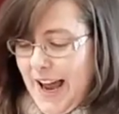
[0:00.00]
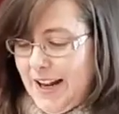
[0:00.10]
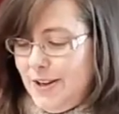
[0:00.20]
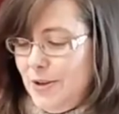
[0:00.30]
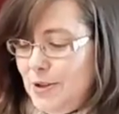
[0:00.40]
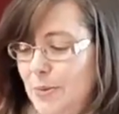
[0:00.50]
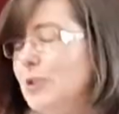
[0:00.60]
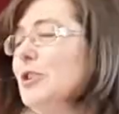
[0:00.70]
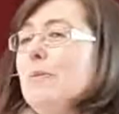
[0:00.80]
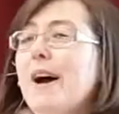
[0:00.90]
and use
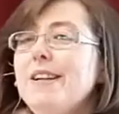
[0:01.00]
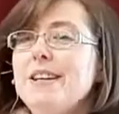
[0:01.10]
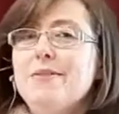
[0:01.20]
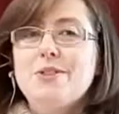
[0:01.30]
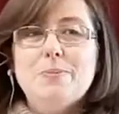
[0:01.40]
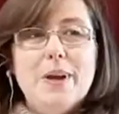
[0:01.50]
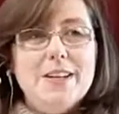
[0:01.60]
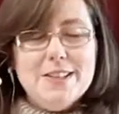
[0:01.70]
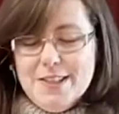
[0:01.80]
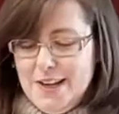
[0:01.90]
what you might have
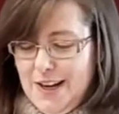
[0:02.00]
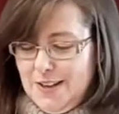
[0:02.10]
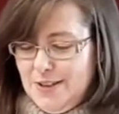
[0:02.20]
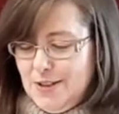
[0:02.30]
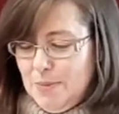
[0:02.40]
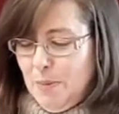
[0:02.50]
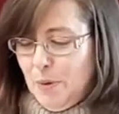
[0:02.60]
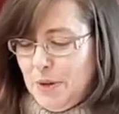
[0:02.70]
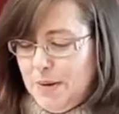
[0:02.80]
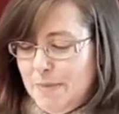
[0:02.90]
spent to
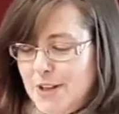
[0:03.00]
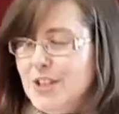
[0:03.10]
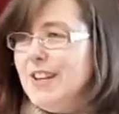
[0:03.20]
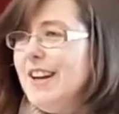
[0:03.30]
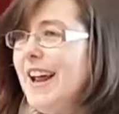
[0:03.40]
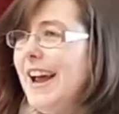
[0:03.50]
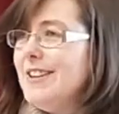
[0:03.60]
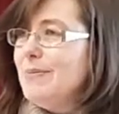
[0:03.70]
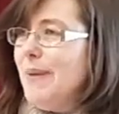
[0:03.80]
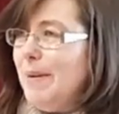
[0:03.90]
support the mission
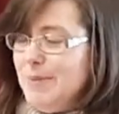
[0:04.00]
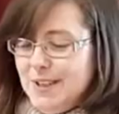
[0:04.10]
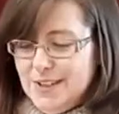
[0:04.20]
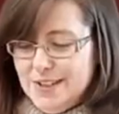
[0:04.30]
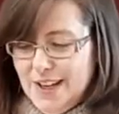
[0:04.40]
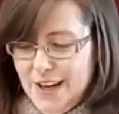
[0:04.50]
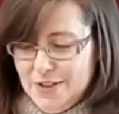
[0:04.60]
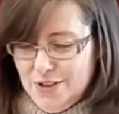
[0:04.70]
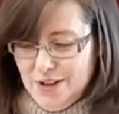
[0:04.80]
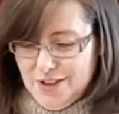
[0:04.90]
as Baptist
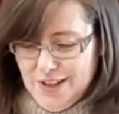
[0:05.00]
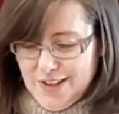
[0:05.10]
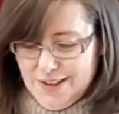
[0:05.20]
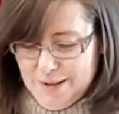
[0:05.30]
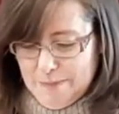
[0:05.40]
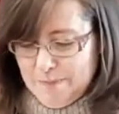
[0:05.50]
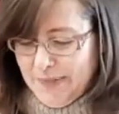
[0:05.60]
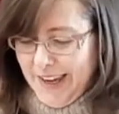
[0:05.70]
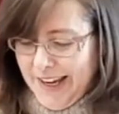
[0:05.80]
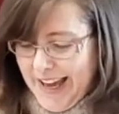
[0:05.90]
churches?
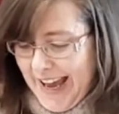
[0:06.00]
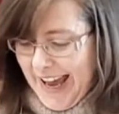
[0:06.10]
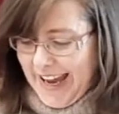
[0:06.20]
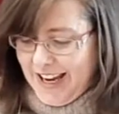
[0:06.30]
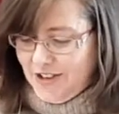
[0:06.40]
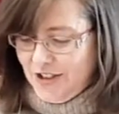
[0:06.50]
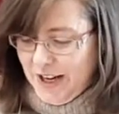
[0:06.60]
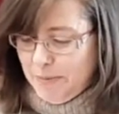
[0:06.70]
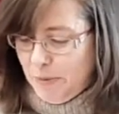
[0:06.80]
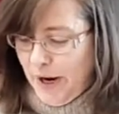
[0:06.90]
Each
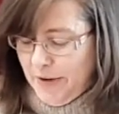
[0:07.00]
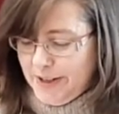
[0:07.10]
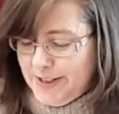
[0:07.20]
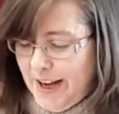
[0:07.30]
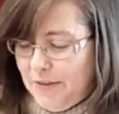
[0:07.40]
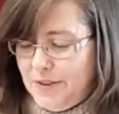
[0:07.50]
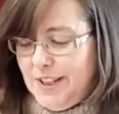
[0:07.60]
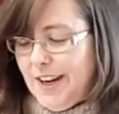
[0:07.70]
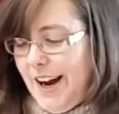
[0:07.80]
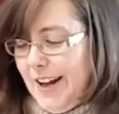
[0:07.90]
year, prayer and
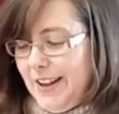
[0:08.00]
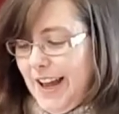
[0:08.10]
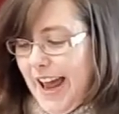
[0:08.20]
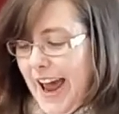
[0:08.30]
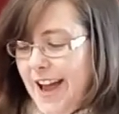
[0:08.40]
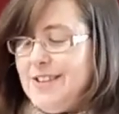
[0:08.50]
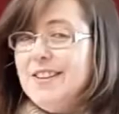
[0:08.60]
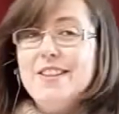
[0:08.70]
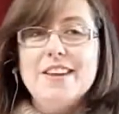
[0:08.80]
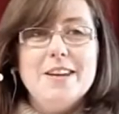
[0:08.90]
self-denial has
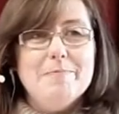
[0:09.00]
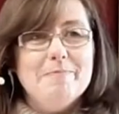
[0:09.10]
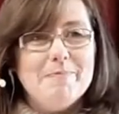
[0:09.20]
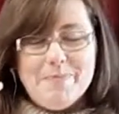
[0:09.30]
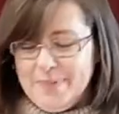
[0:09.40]
a theme,